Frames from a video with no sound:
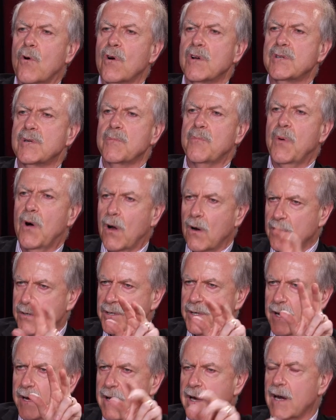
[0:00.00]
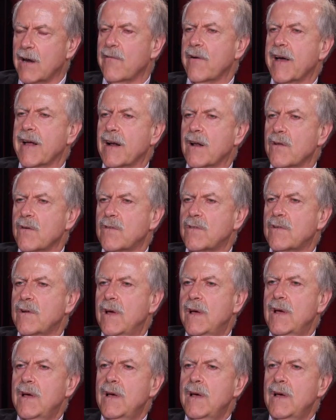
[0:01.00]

more as a policy kind of analyst.